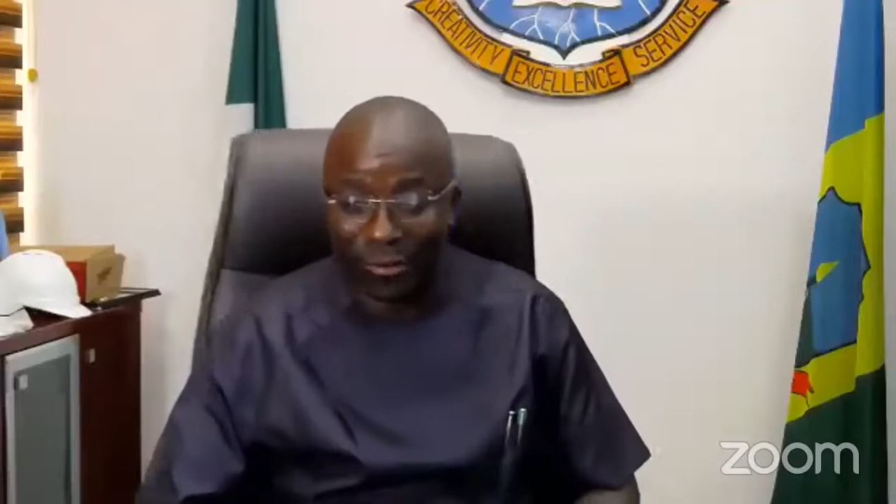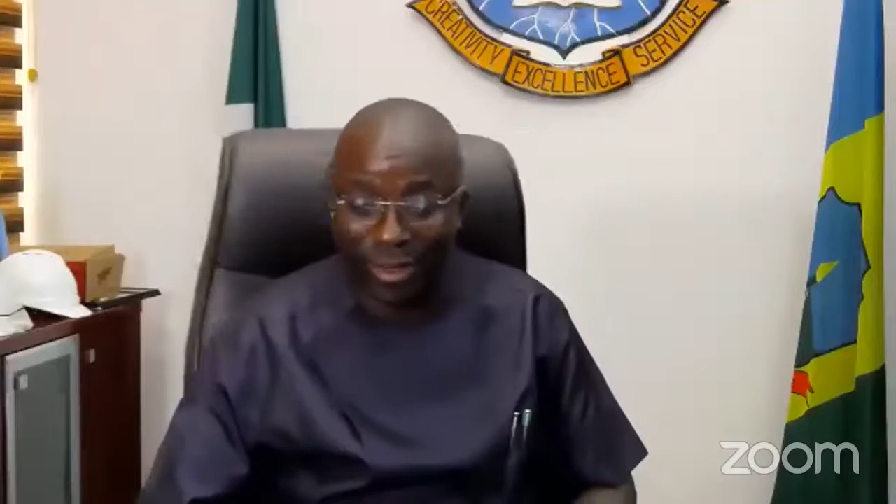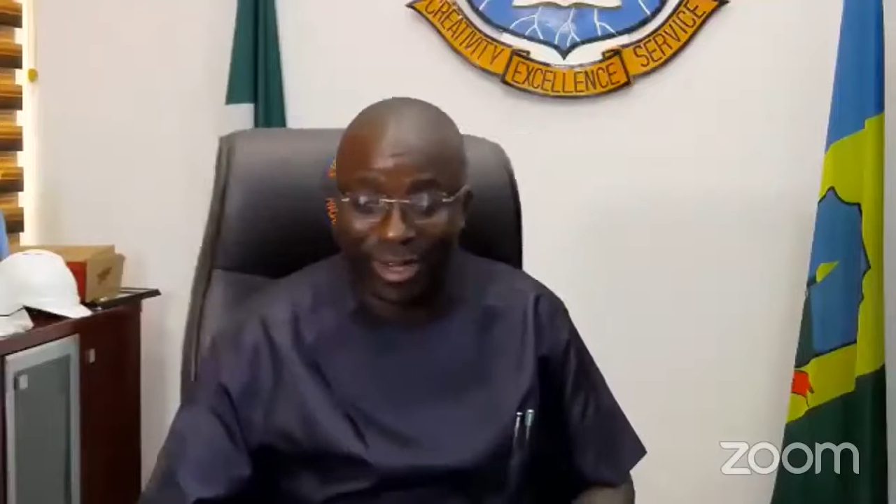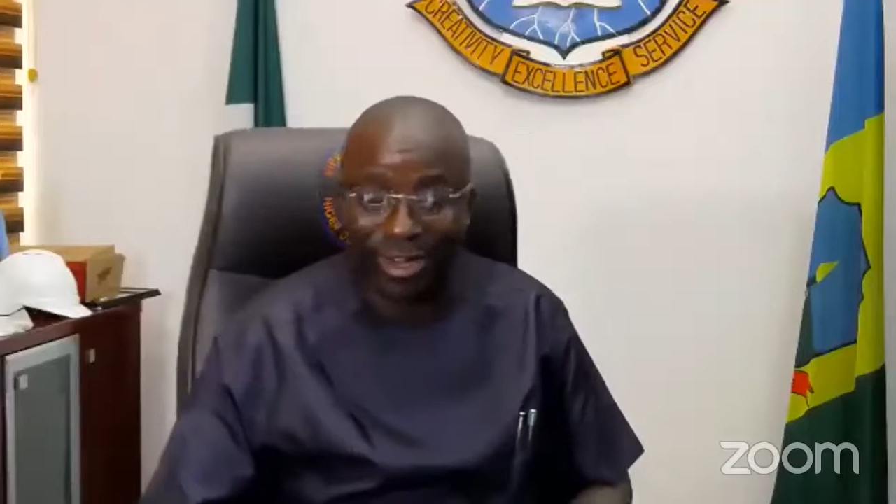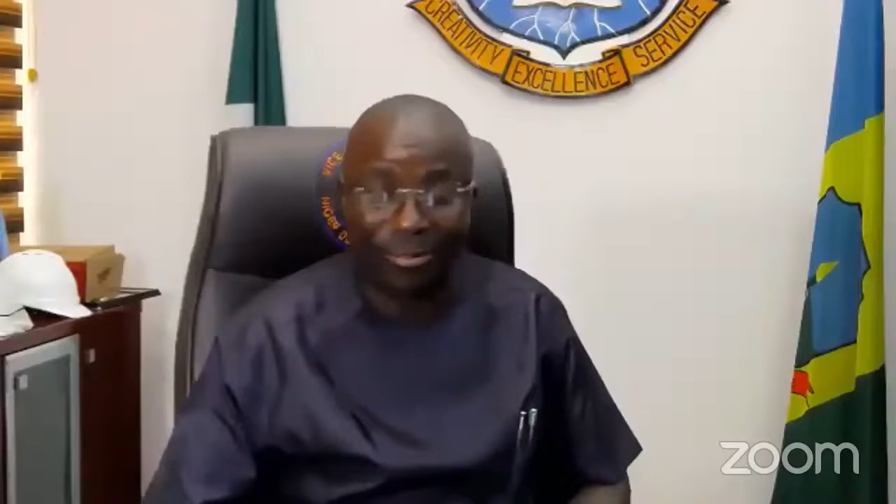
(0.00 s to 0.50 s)

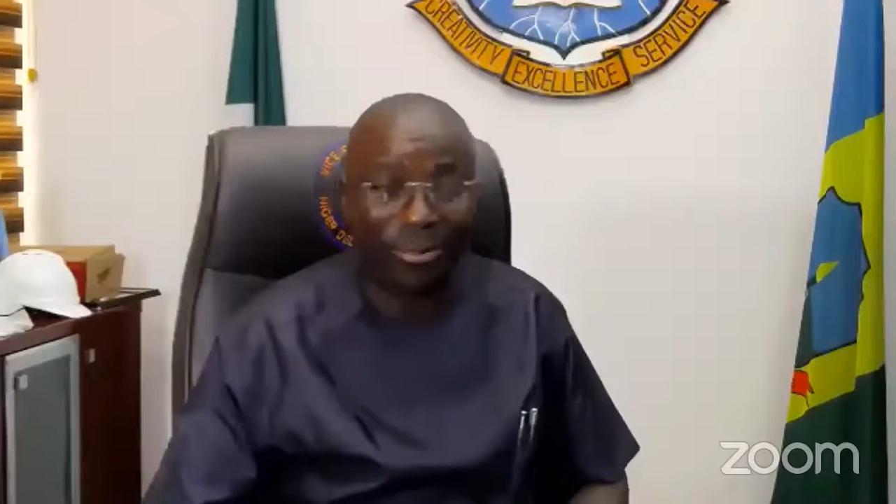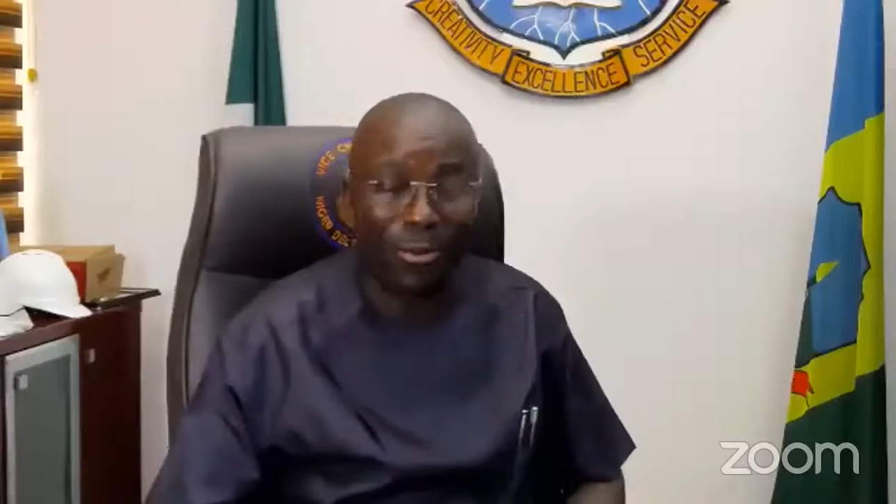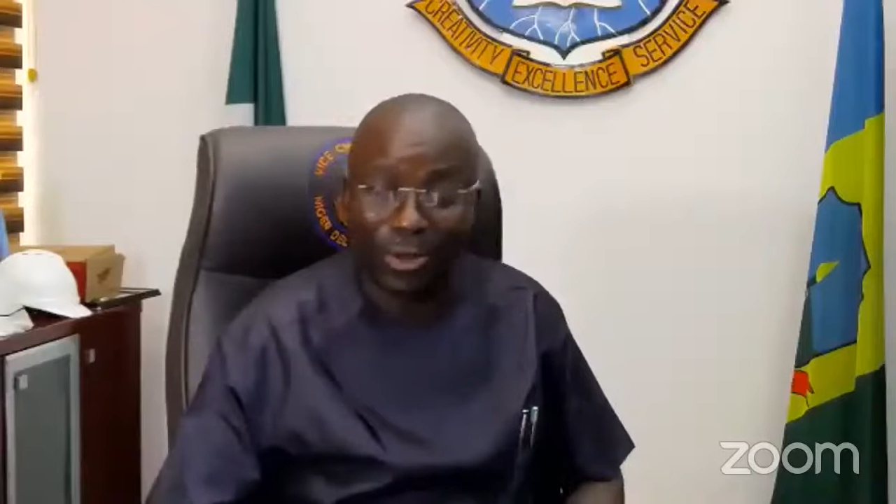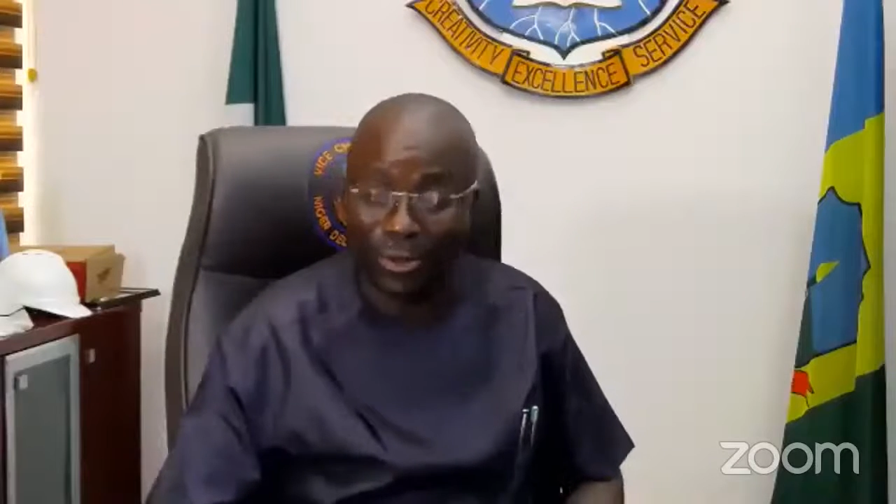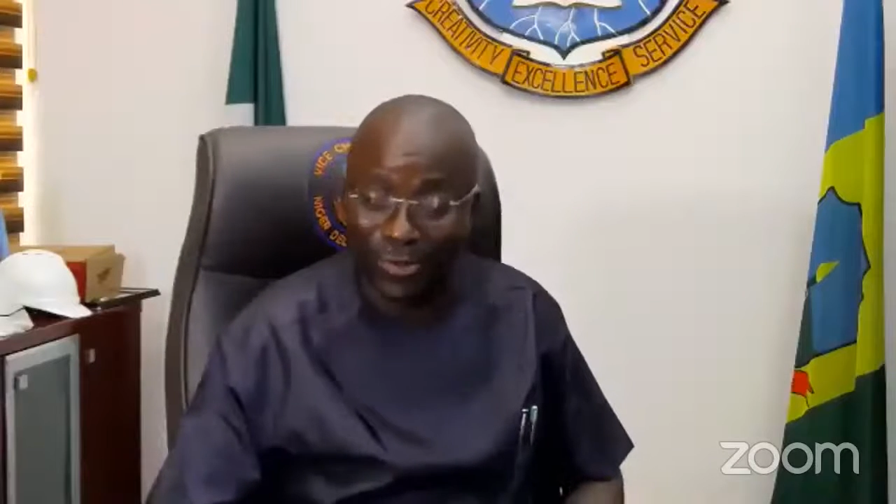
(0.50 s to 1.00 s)
Federal
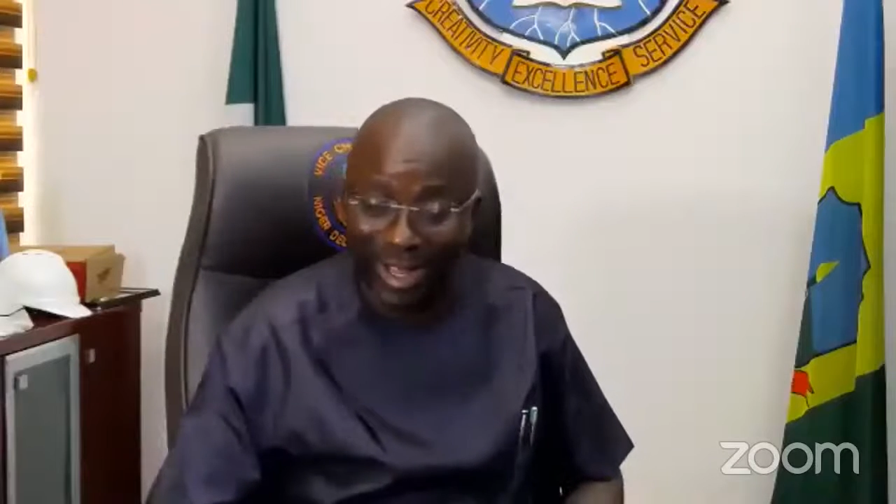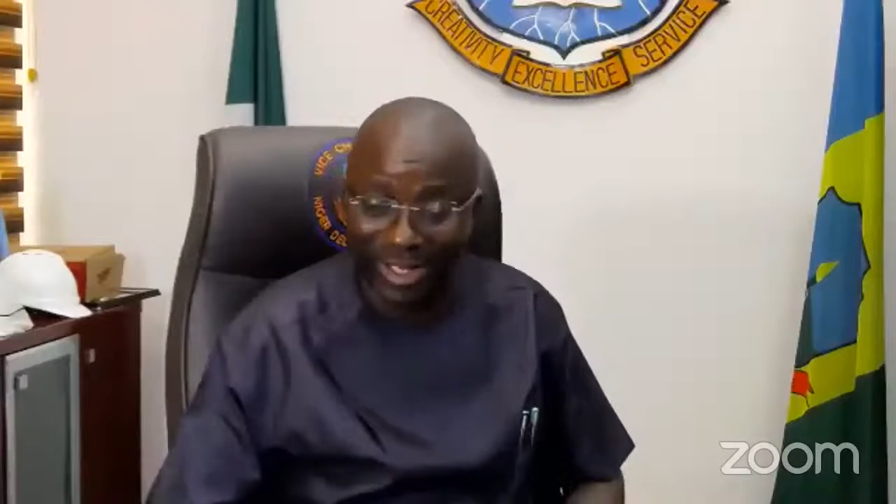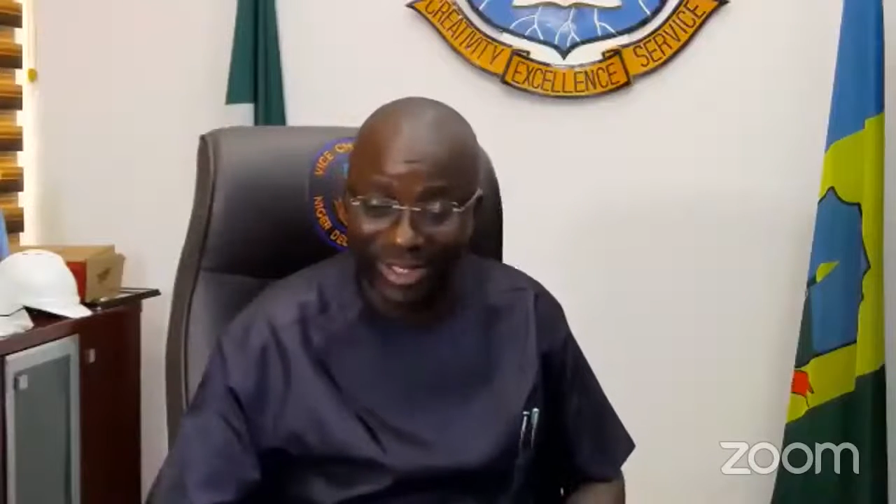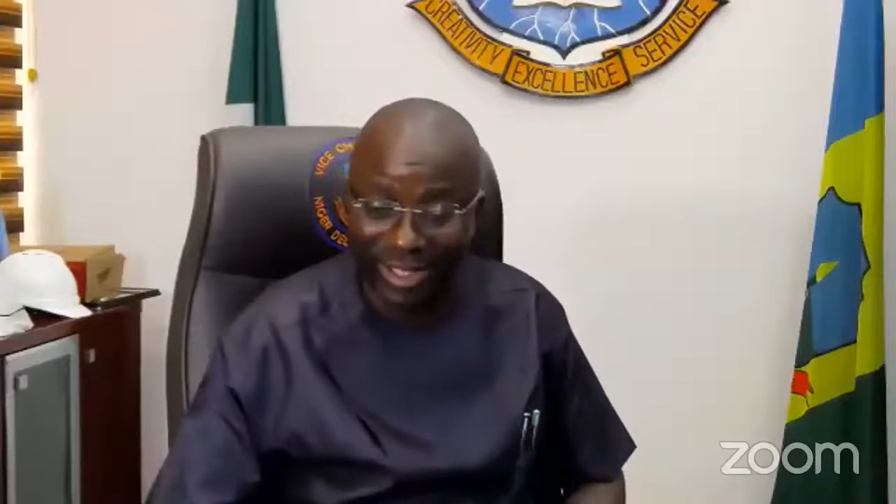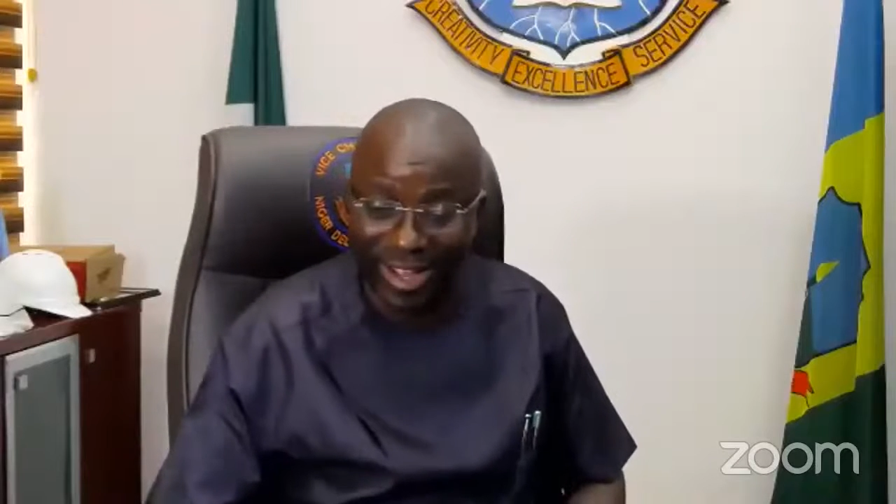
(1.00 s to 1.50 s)
Republic of
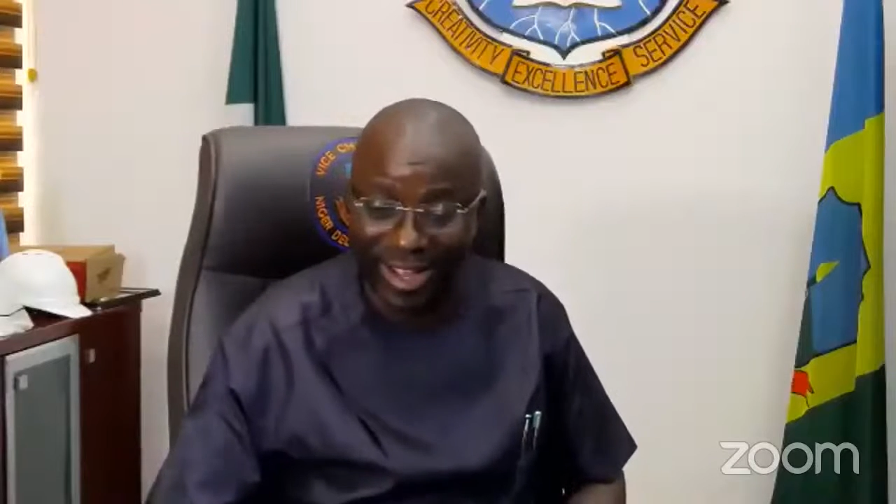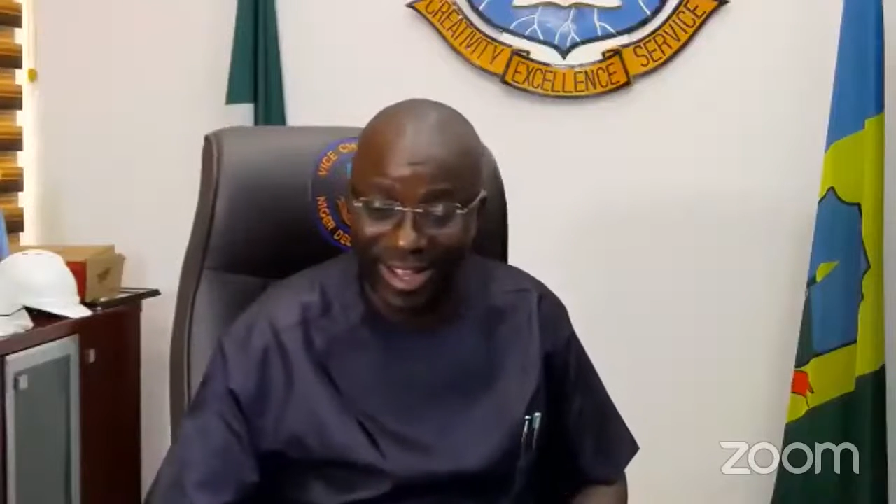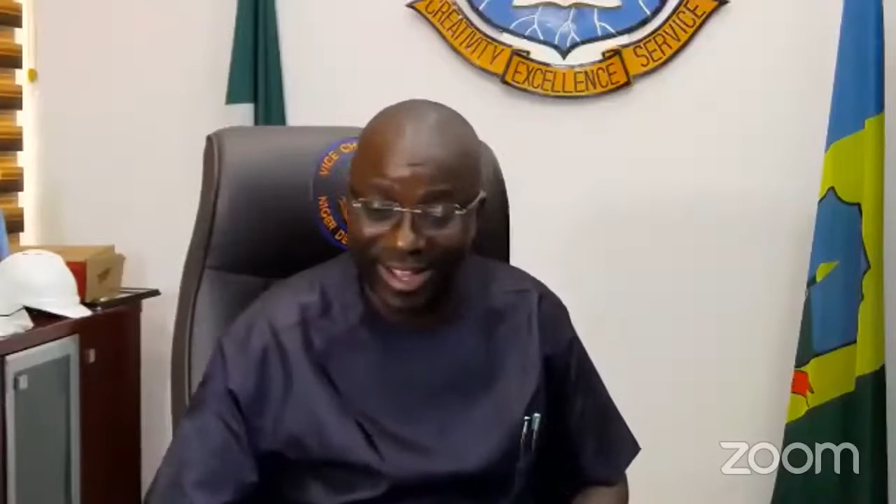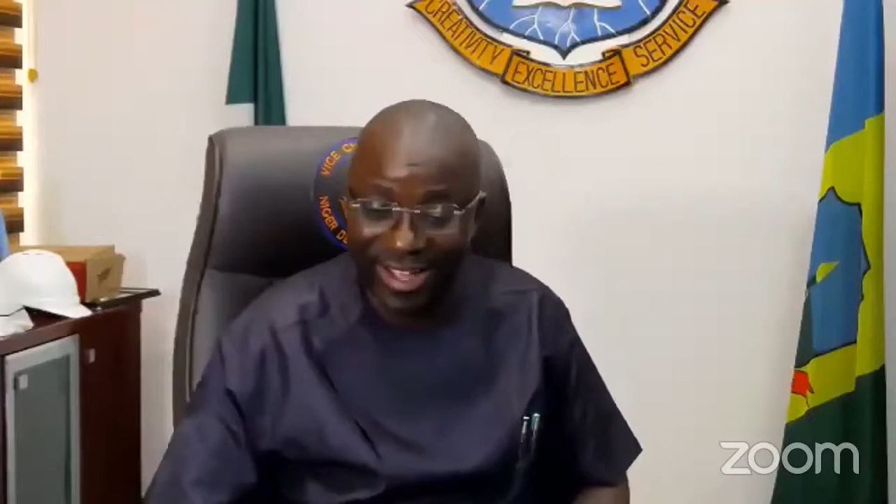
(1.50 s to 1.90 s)
Nigeria.